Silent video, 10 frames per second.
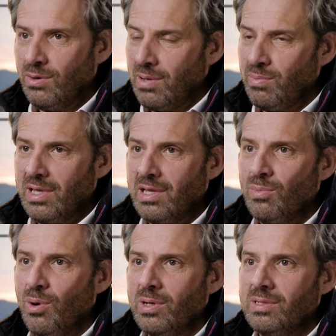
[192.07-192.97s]
You can beat
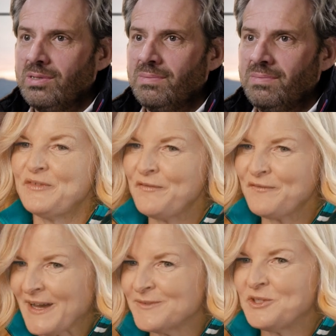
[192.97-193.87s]
the boys. If you
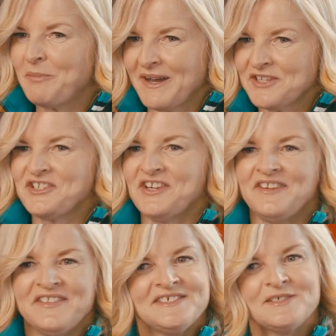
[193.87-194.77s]
found your passion
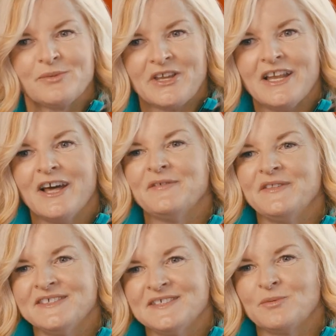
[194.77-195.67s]
and this is what you love
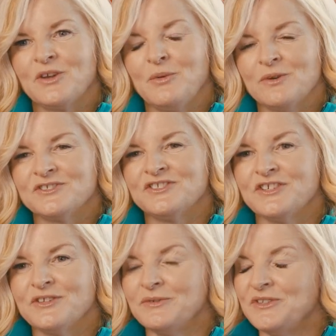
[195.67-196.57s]
and this is what you want to
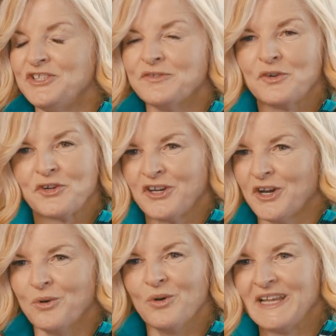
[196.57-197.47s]
do, you've got to
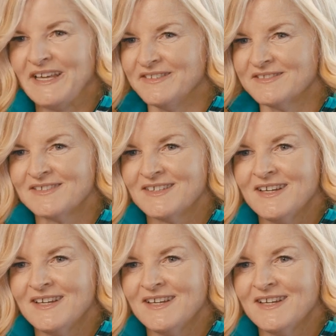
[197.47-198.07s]
go all in.